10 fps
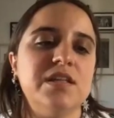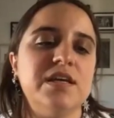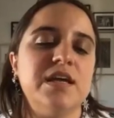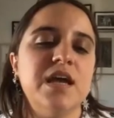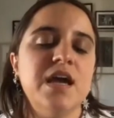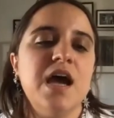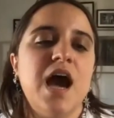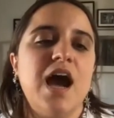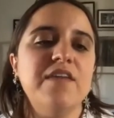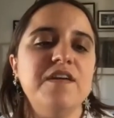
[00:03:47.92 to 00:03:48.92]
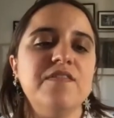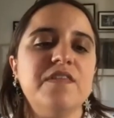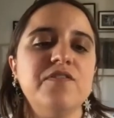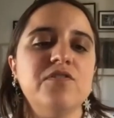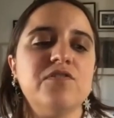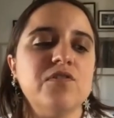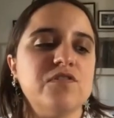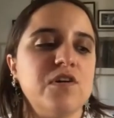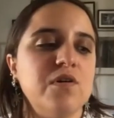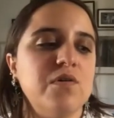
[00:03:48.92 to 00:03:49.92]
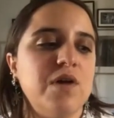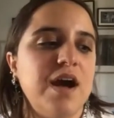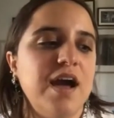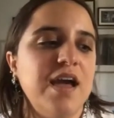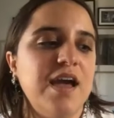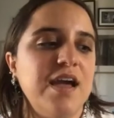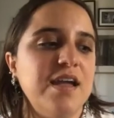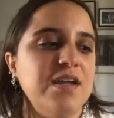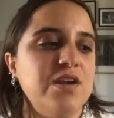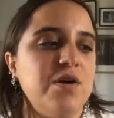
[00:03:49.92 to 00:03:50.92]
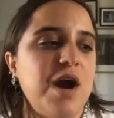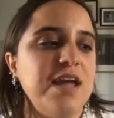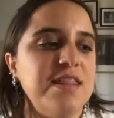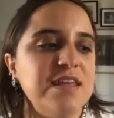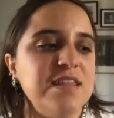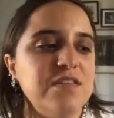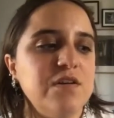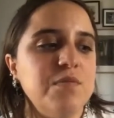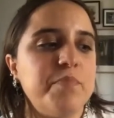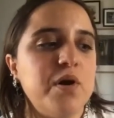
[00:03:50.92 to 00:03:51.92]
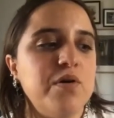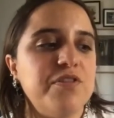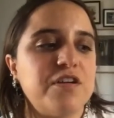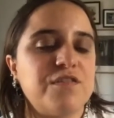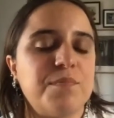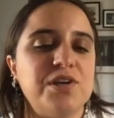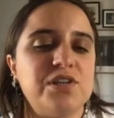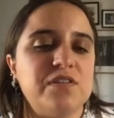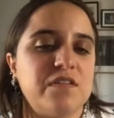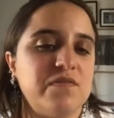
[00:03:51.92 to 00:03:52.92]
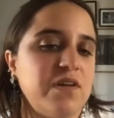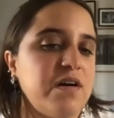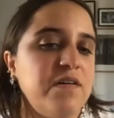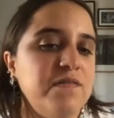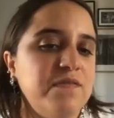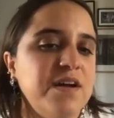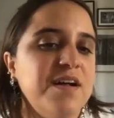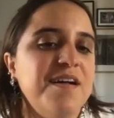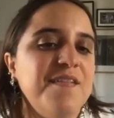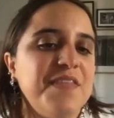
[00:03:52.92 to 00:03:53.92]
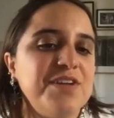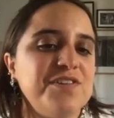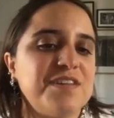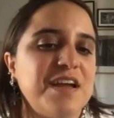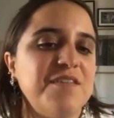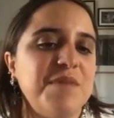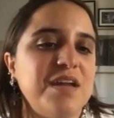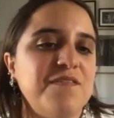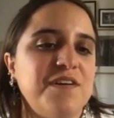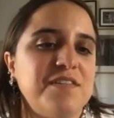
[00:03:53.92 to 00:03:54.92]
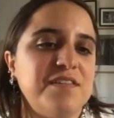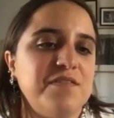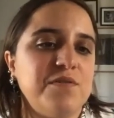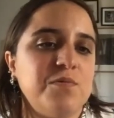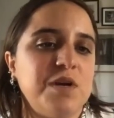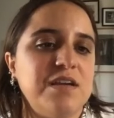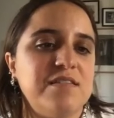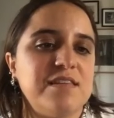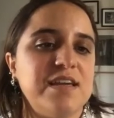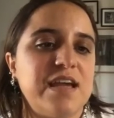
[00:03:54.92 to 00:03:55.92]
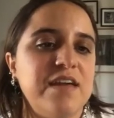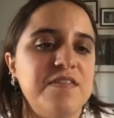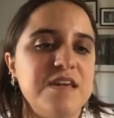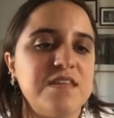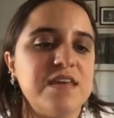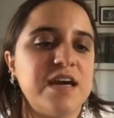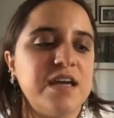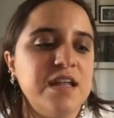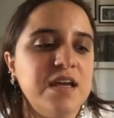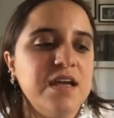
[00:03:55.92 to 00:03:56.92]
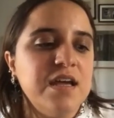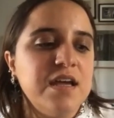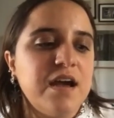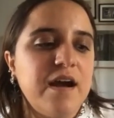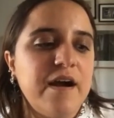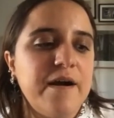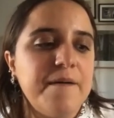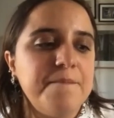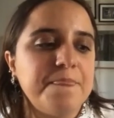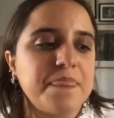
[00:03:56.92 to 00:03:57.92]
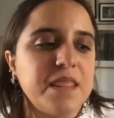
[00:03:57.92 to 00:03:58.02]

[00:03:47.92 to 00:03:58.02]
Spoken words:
like, I think that there's also, you know, I think that they're both expressions of love. They just kind of manifest in different ways. Like, I think that, I